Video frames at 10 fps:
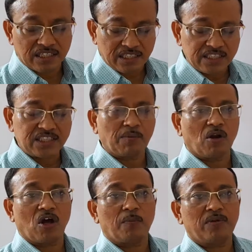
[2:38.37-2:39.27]
is
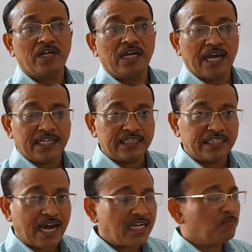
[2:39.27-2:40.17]
developed, and
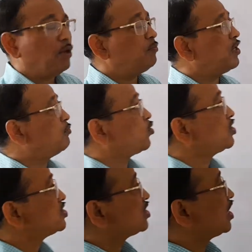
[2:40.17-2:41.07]
that membrane
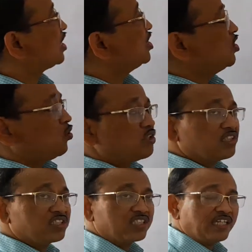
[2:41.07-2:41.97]
potential which
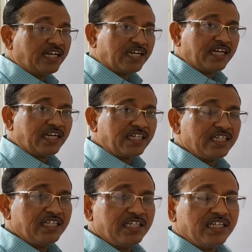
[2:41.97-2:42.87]
is
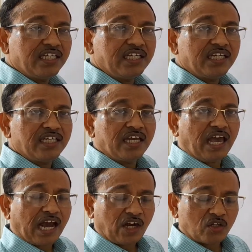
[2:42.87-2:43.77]
created
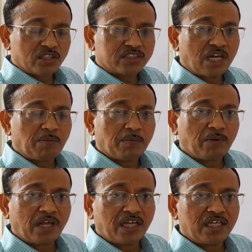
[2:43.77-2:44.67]
across the cell
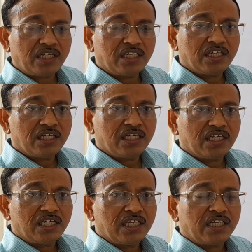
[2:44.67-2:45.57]
membrane
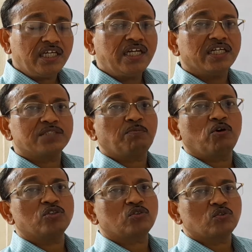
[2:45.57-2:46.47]
in
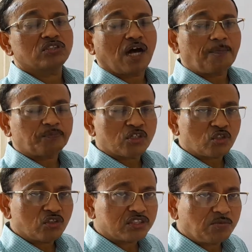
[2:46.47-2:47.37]
response to
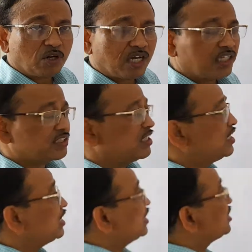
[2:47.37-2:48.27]
subthreshold stimulus
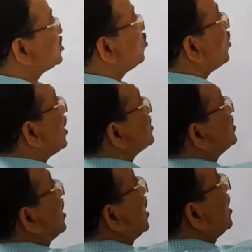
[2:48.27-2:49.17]
is known as
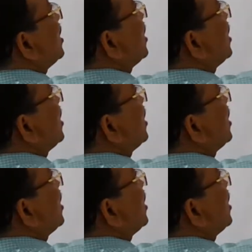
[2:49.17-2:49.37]
the